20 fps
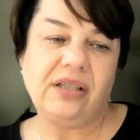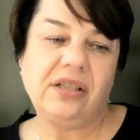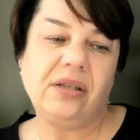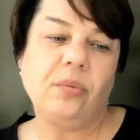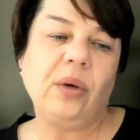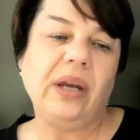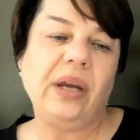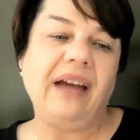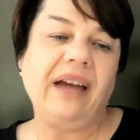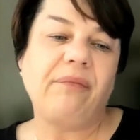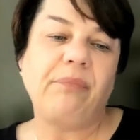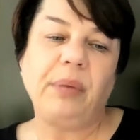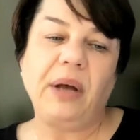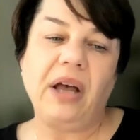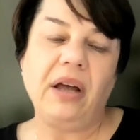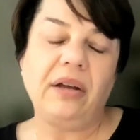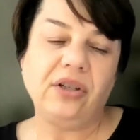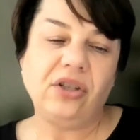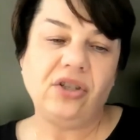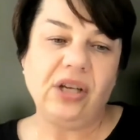So we have
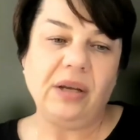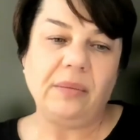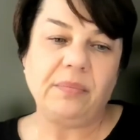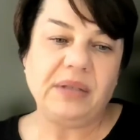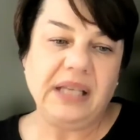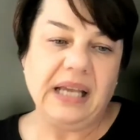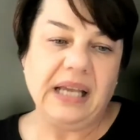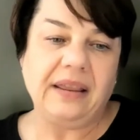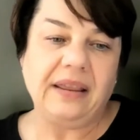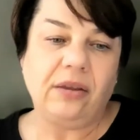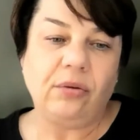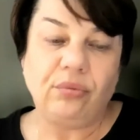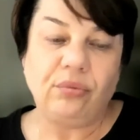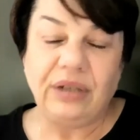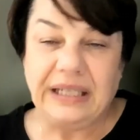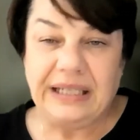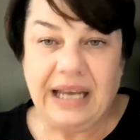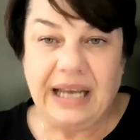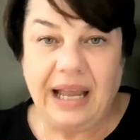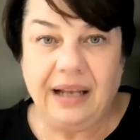partnerships at the
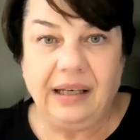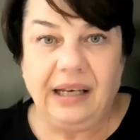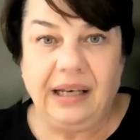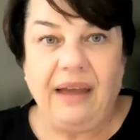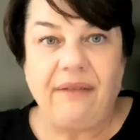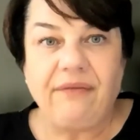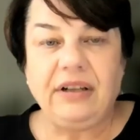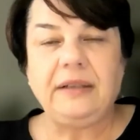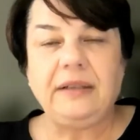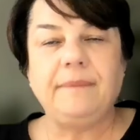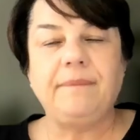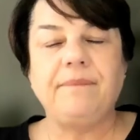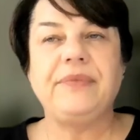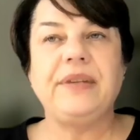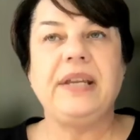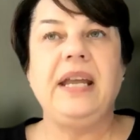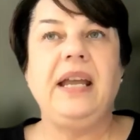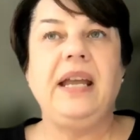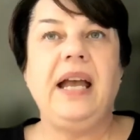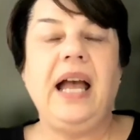retail level.
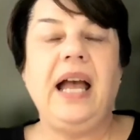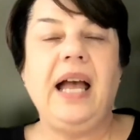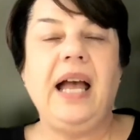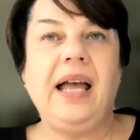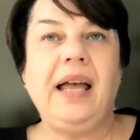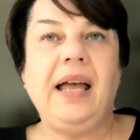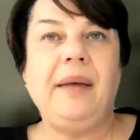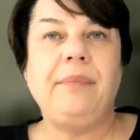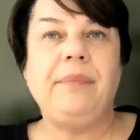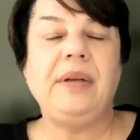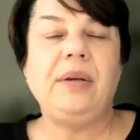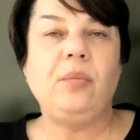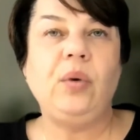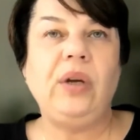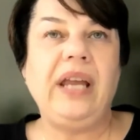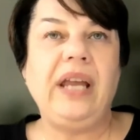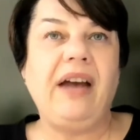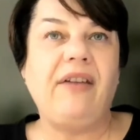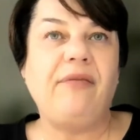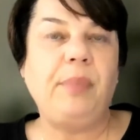
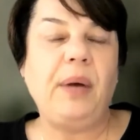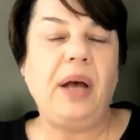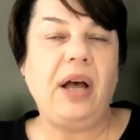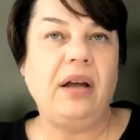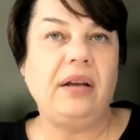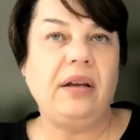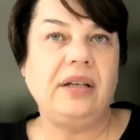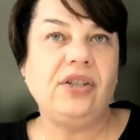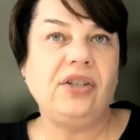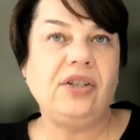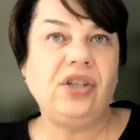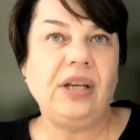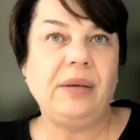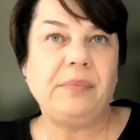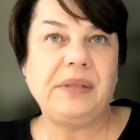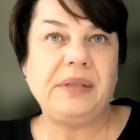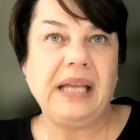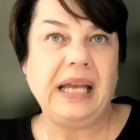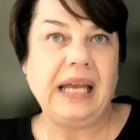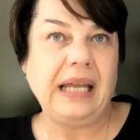We have
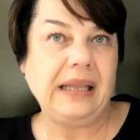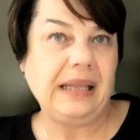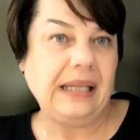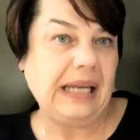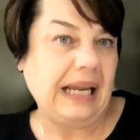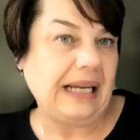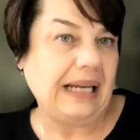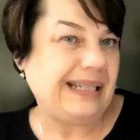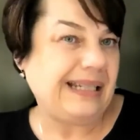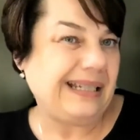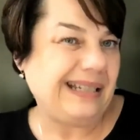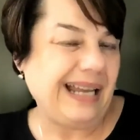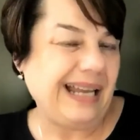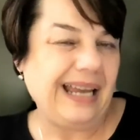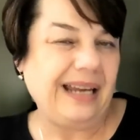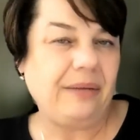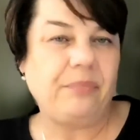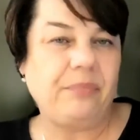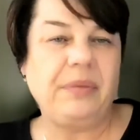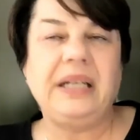partnerships at the
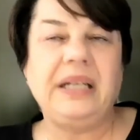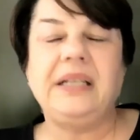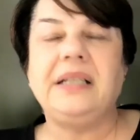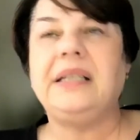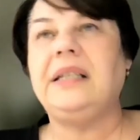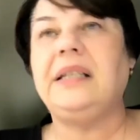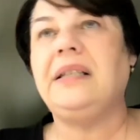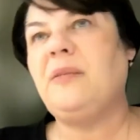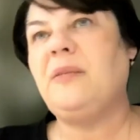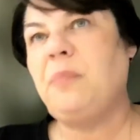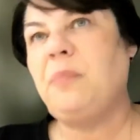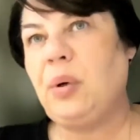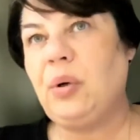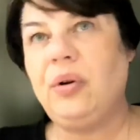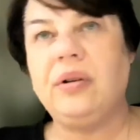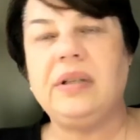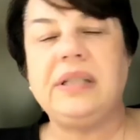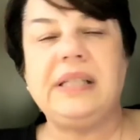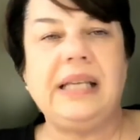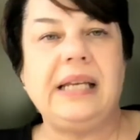entertainment,
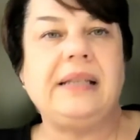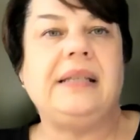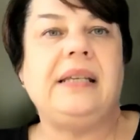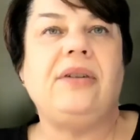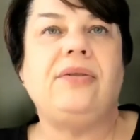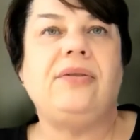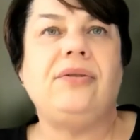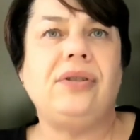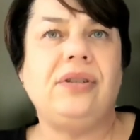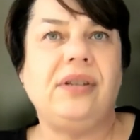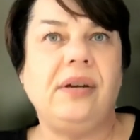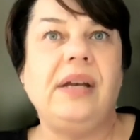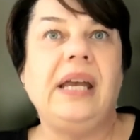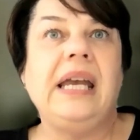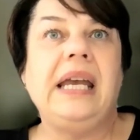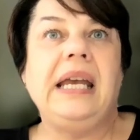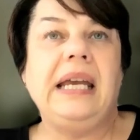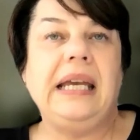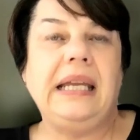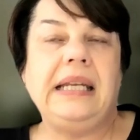sports, etc. So
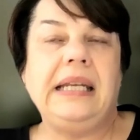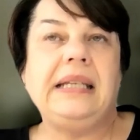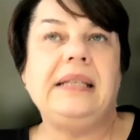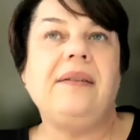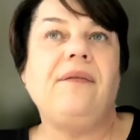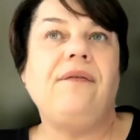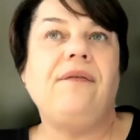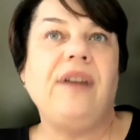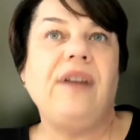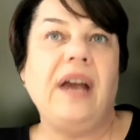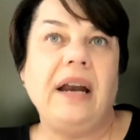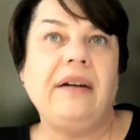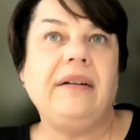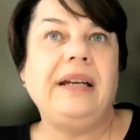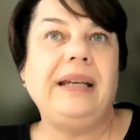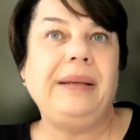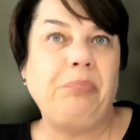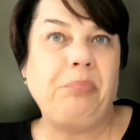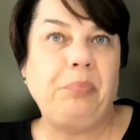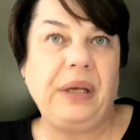it is a
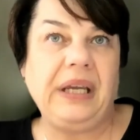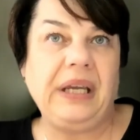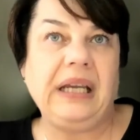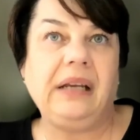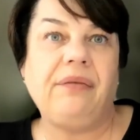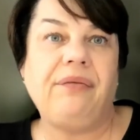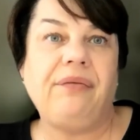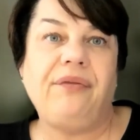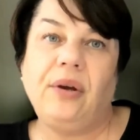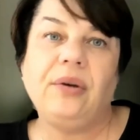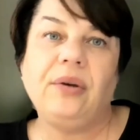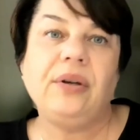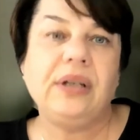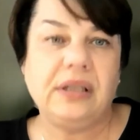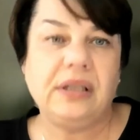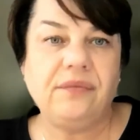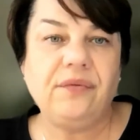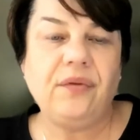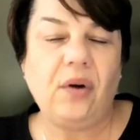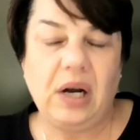very big
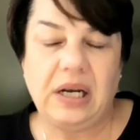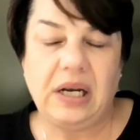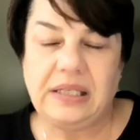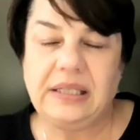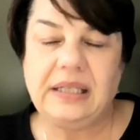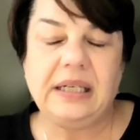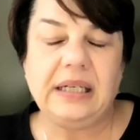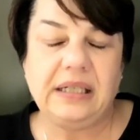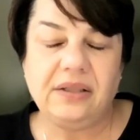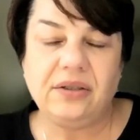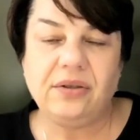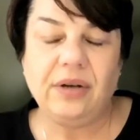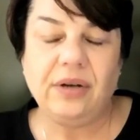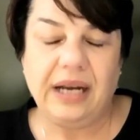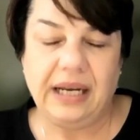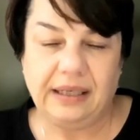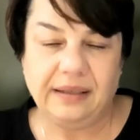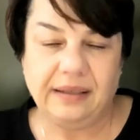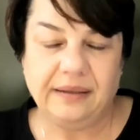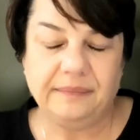focus for us at Interact.